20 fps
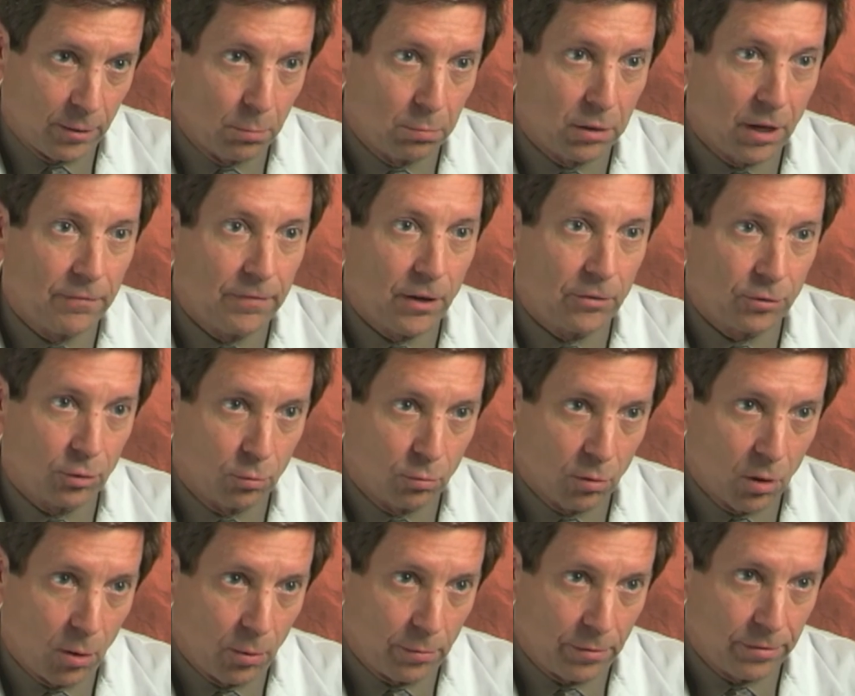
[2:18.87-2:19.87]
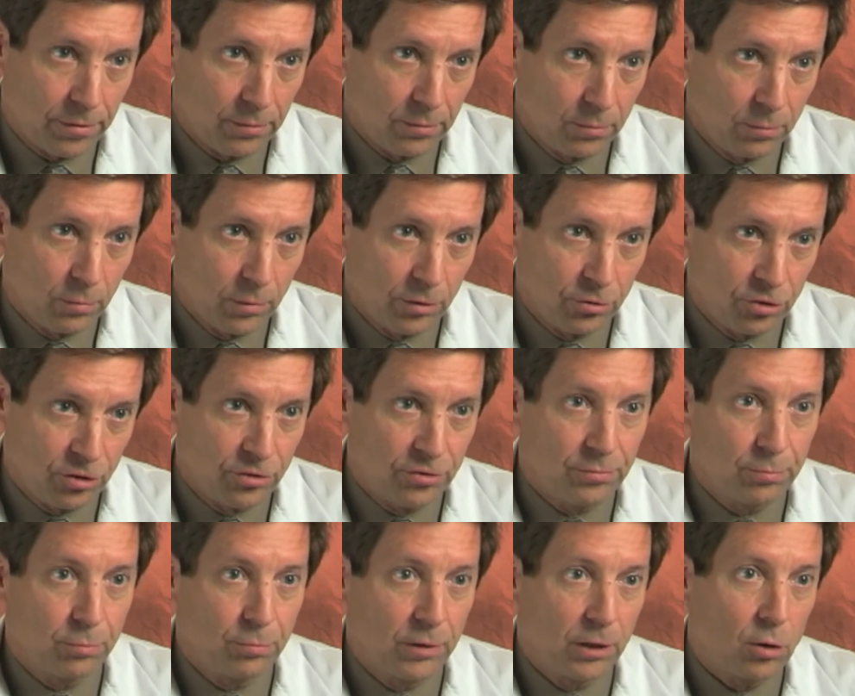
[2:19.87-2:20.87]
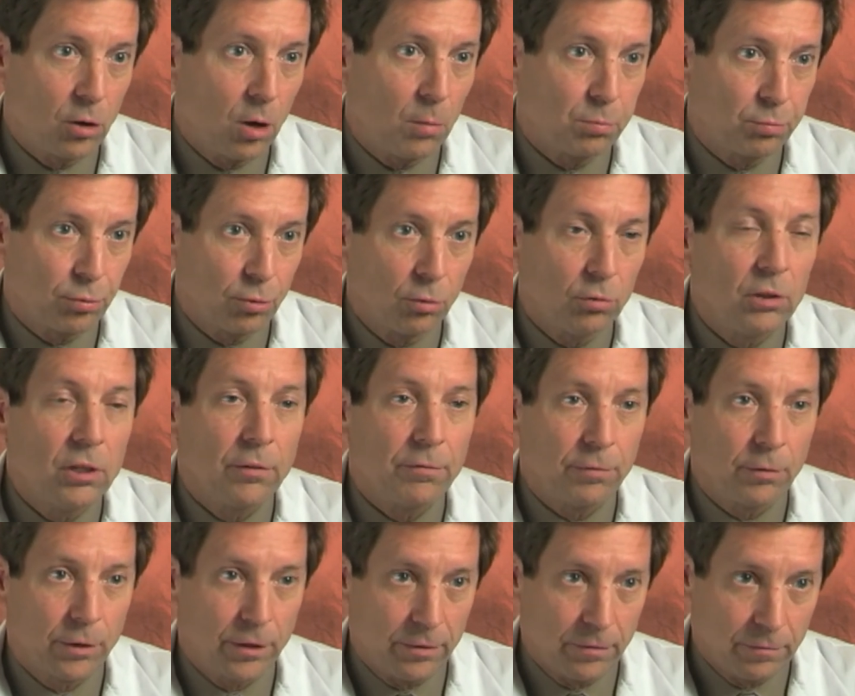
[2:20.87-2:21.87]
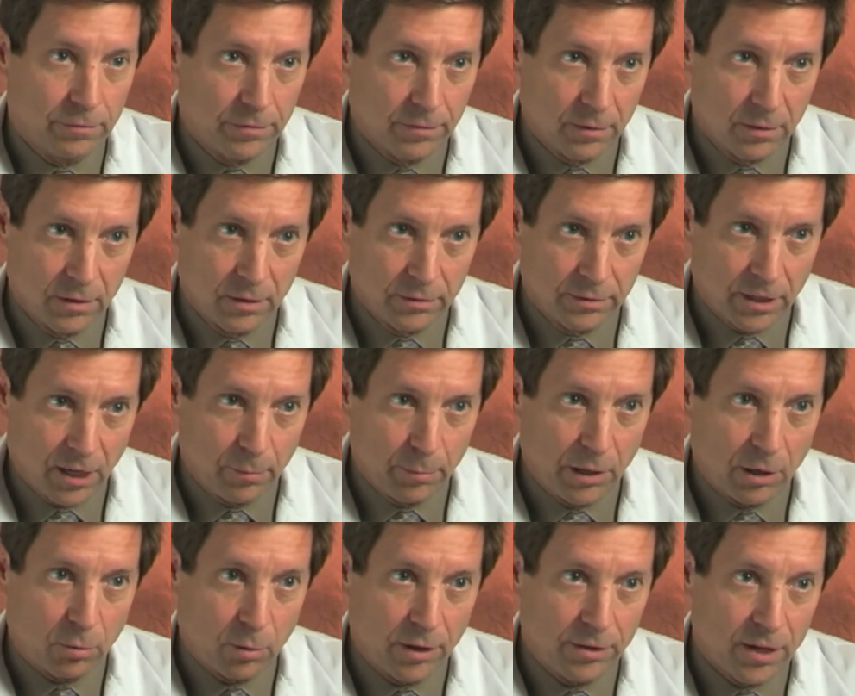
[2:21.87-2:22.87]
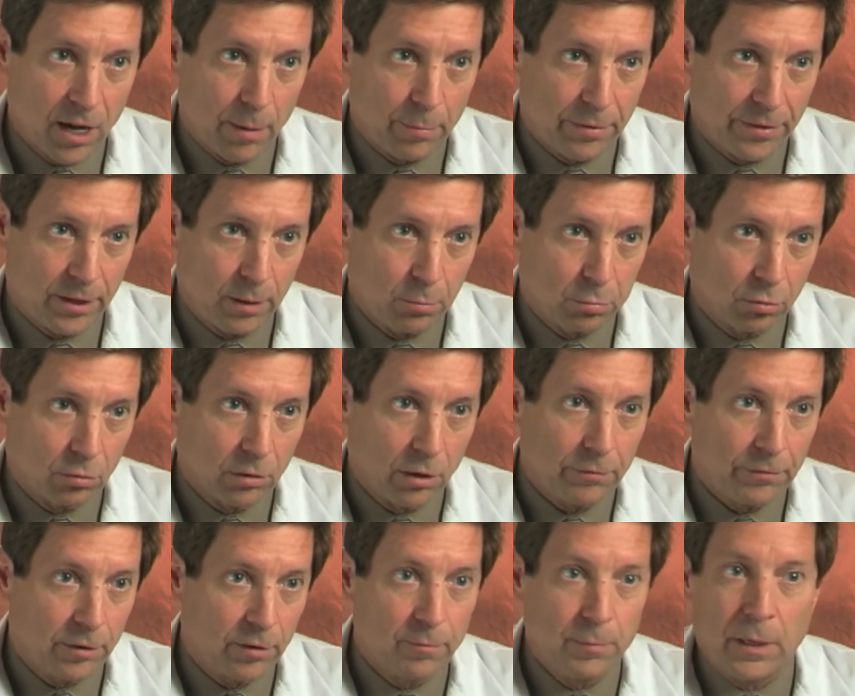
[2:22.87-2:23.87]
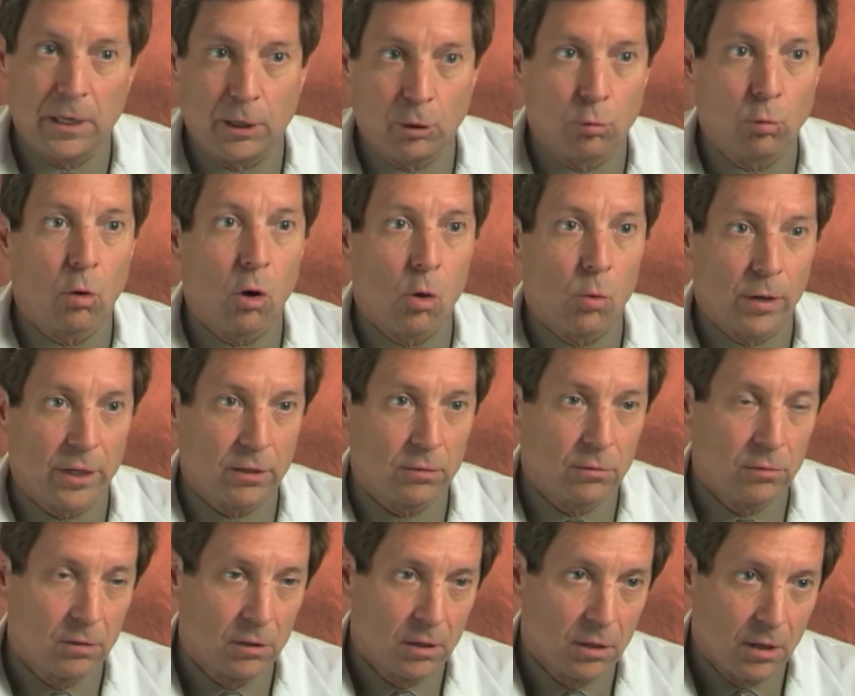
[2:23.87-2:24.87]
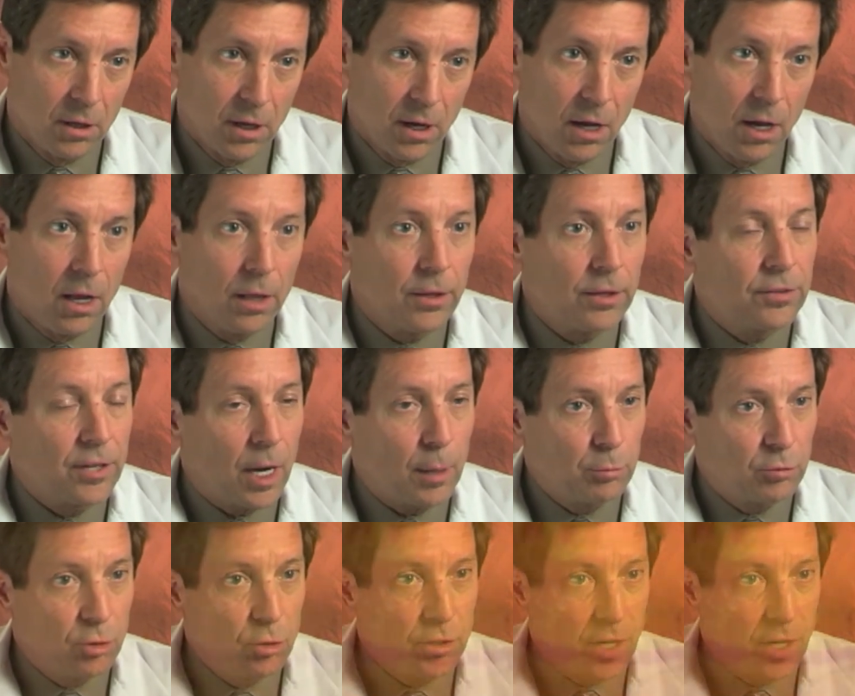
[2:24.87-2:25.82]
and the blood vessel growth, which is we call proliferative diabetic retinopathy, proliferative meaning growing. The type